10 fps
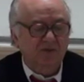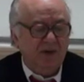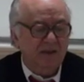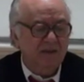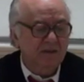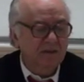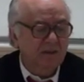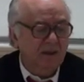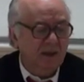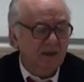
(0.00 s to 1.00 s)
address
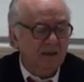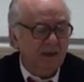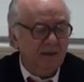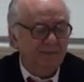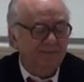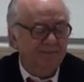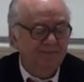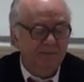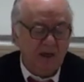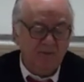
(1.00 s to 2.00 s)
and uh,
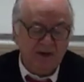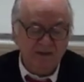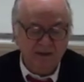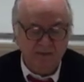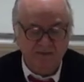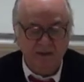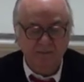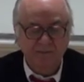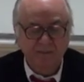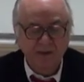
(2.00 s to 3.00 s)
I'll address some of them.
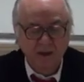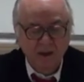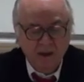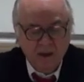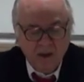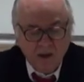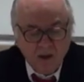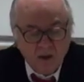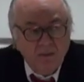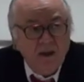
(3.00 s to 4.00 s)

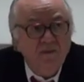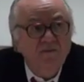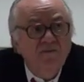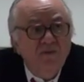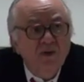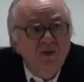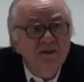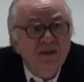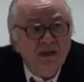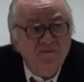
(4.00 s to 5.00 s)
Well, for
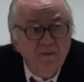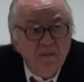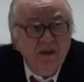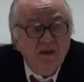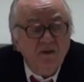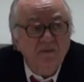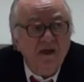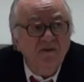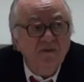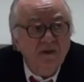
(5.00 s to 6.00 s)
those that are familiar with
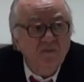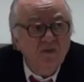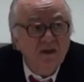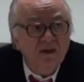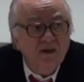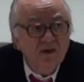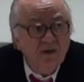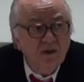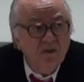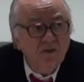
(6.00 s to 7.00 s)
my framework, you
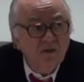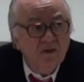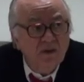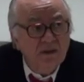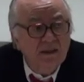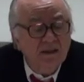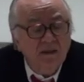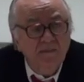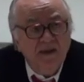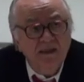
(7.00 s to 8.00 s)
know uh, that
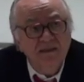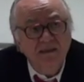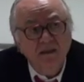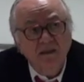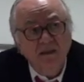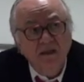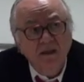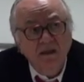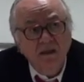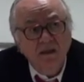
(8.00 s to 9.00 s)
the basic
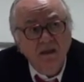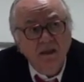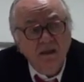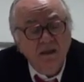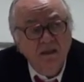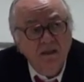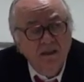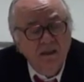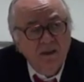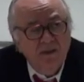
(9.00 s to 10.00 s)
uh, uh,
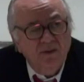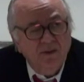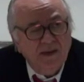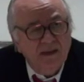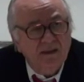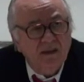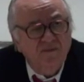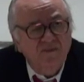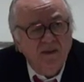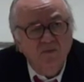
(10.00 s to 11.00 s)
theoretical
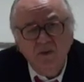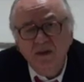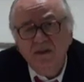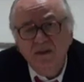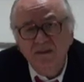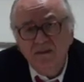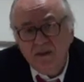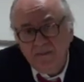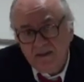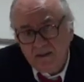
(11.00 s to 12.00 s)
framework is
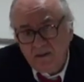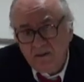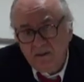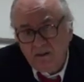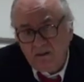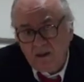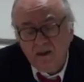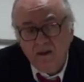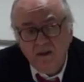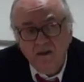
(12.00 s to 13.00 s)
the abyssal
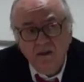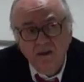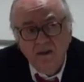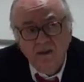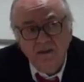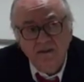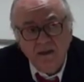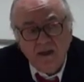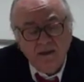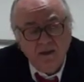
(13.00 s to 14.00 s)
thinking. It's
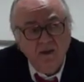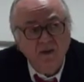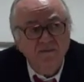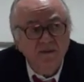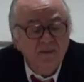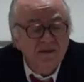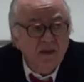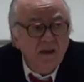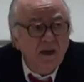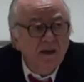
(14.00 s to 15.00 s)
the idea of the
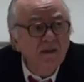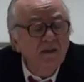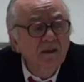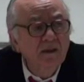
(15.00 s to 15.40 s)
abyssal line